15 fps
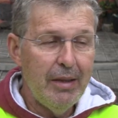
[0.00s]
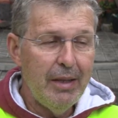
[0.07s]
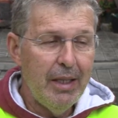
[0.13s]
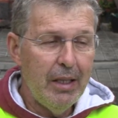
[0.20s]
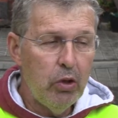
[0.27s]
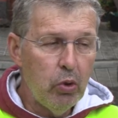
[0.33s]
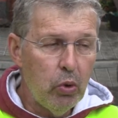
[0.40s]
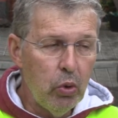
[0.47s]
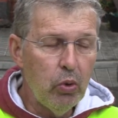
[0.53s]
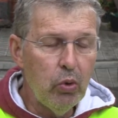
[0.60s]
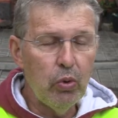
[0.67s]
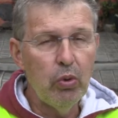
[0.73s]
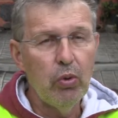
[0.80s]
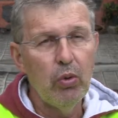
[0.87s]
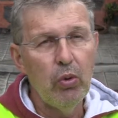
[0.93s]
the two
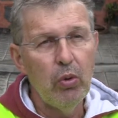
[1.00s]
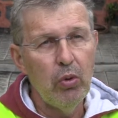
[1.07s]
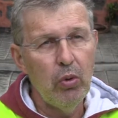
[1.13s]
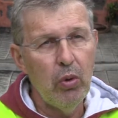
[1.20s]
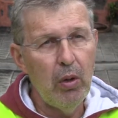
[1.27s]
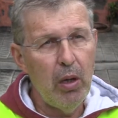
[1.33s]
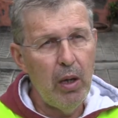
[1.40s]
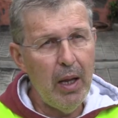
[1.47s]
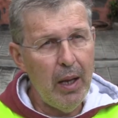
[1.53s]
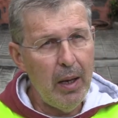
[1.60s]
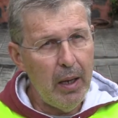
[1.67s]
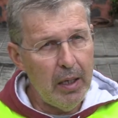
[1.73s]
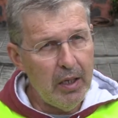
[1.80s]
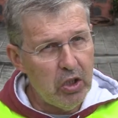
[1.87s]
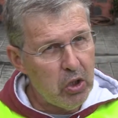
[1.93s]

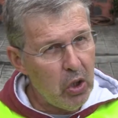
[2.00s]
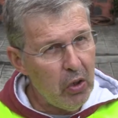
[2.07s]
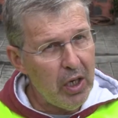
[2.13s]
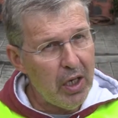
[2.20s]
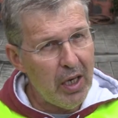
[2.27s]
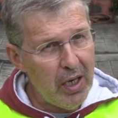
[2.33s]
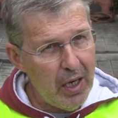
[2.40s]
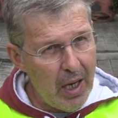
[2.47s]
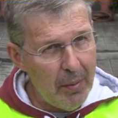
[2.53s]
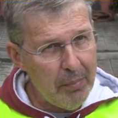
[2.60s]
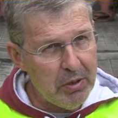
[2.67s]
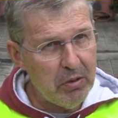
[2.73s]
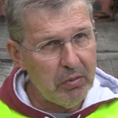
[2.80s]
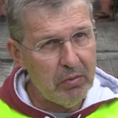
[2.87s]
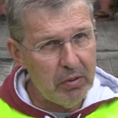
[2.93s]
uh, historical
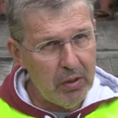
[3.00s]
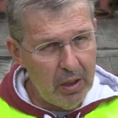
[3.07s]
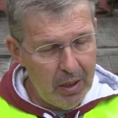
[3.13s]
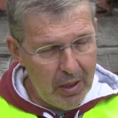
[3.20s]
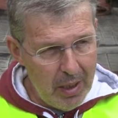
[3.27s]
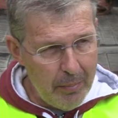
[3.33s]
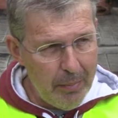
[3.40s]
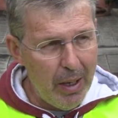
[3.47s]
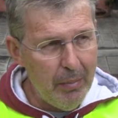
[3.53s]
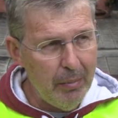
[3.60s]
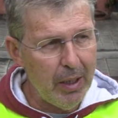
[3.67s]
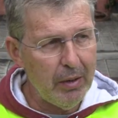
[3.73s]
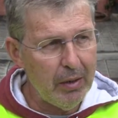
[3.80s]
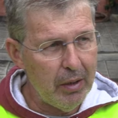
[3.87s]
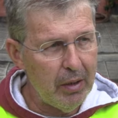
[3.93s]
eruptions in La
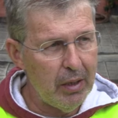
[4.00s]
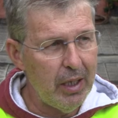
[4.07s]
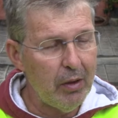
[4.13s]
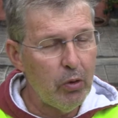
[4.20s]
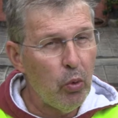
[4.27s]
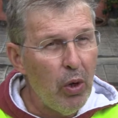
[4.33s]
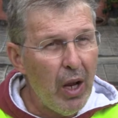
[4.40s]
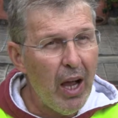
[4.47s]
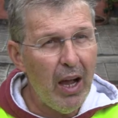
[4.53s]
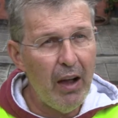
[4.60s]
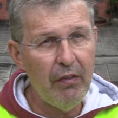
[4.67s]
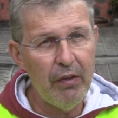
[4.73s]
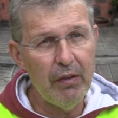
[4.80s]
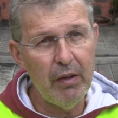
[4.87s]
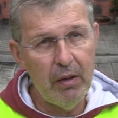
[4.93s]
Palma that we
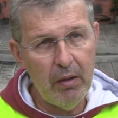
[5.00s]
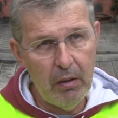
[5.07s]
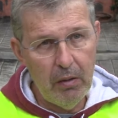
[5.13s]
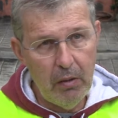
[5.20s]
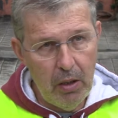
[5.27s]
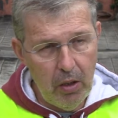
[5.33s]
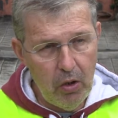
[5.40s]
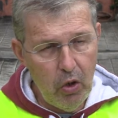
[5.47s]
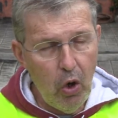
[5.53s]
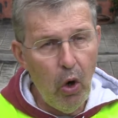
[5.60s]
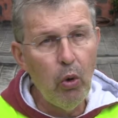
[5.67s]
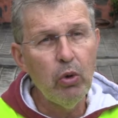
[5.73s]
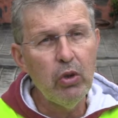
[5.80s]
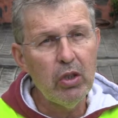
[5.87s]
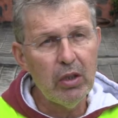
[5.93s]
have uh,
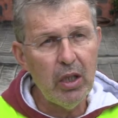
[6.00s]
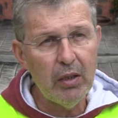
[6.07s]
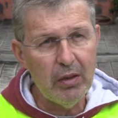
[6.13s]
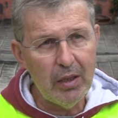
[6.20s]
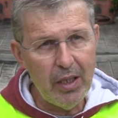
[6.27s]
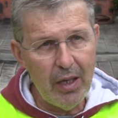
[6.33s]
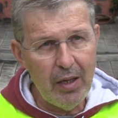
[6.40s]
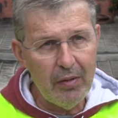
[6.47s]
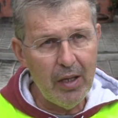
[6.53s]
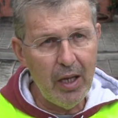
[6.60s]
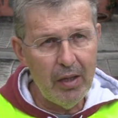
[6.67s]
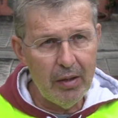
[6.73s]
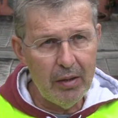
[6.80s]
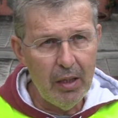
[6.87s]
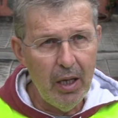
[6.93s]
note and, and,
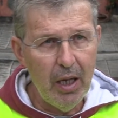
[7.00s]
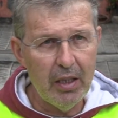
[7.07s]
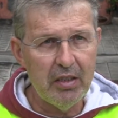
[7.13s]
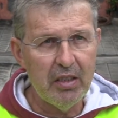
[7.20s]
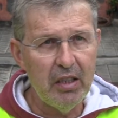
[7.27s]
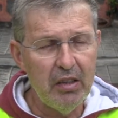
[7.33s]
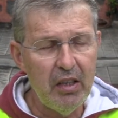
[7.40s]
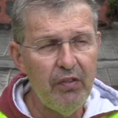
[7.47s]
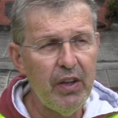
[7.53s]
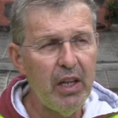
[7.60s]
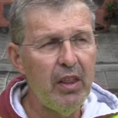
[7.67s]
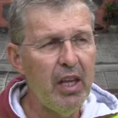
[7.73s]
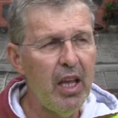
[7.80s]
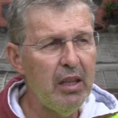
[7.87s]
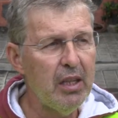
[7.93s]
and,
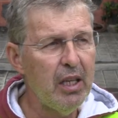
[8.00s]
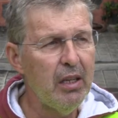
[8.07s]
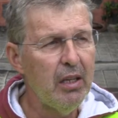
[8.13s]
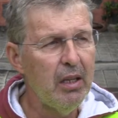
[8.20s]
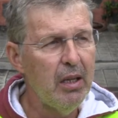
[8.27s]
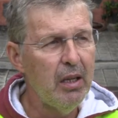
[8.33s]
scientific data